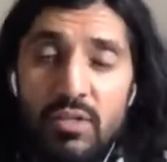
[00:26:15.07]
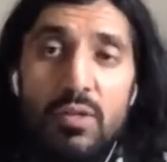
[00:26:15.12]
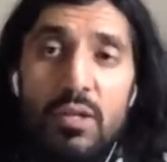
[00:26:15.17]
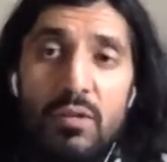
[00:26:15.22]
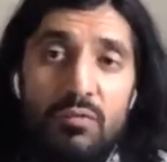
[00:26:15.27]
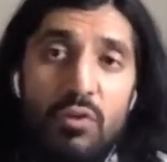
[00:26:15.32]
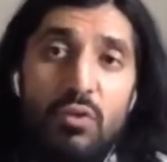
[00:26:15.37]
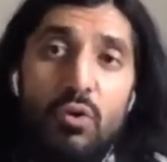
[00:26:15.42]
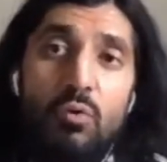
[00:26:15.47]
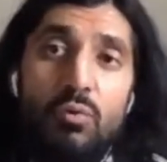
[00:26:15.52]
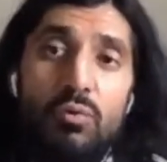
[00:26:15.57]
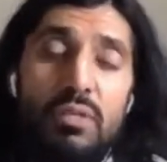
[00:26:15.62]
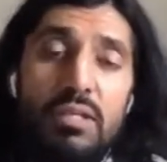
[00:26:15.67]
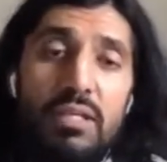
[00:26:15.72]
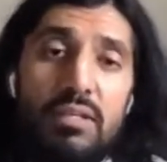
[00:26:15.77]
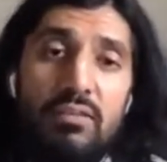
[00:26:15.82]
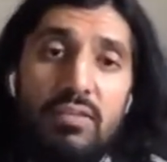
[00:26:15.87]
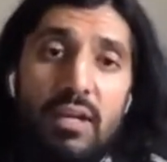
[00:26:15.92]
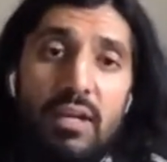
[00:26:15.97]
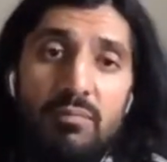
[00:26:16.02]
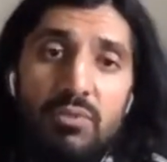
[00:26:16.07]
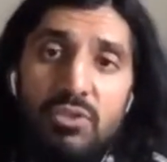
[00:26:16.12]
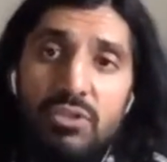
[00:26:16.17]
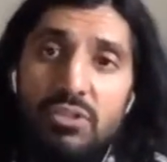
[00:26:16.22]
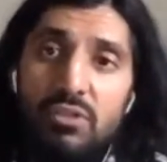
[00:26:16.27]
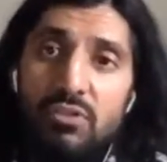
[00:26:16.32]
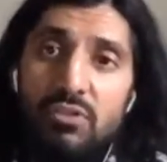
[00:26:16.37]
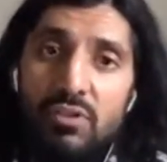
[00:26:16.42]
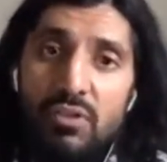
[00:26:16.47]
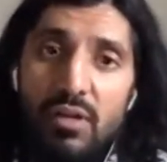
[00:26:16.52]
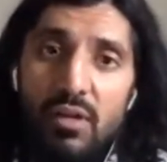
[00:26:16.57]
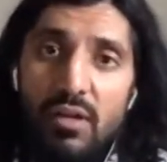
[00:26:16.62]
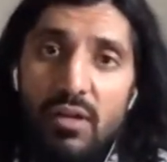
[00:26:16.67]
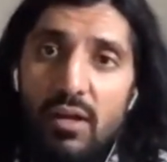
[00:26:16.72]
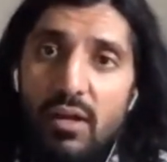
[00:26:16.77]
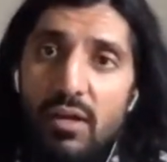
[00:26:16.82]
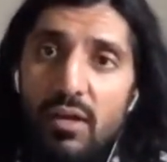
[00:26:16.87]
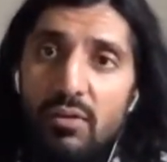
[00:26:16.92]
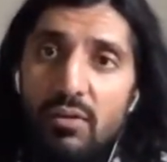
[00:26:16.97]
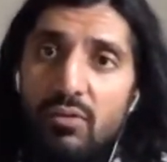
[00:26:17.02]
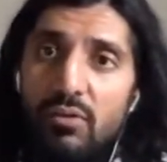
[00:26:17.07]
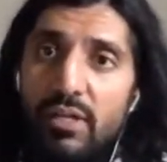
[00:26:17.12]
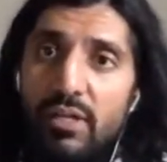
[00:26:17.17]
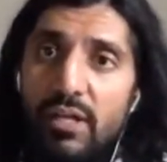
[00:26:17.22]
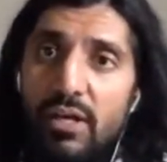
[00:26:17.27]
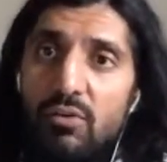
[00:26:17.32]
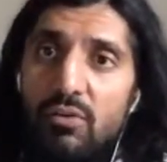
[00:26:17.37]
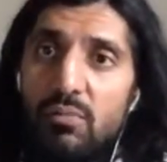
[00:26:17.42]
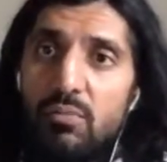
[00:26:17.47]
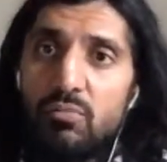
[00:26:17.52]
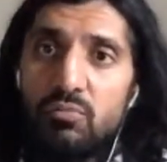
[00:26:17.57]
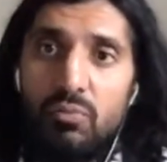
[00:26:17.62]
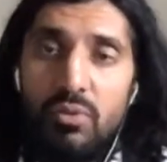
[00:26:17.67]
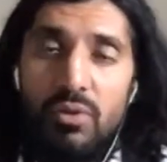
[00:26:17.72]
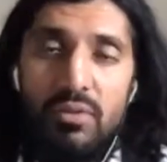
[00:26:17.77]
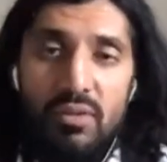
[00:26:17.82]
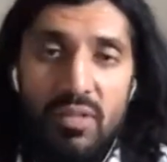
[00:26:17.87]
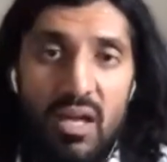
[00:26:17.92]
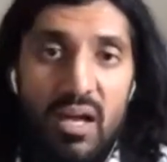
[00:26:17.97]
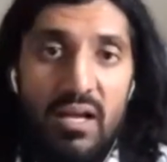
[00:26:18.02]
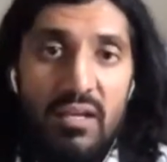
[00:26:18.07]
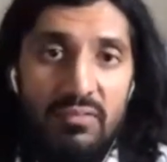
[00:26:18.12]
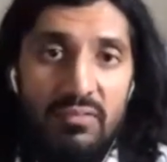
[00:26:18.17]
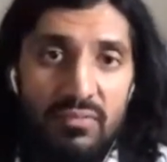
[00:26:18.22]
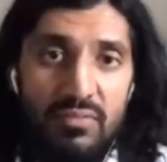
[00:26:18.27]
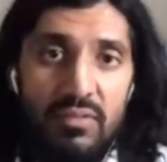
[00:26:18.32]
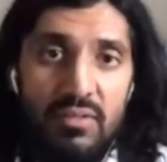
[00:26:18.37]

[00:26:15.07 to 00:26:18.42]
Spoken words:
If you don't need to have machine learning algorithms run live,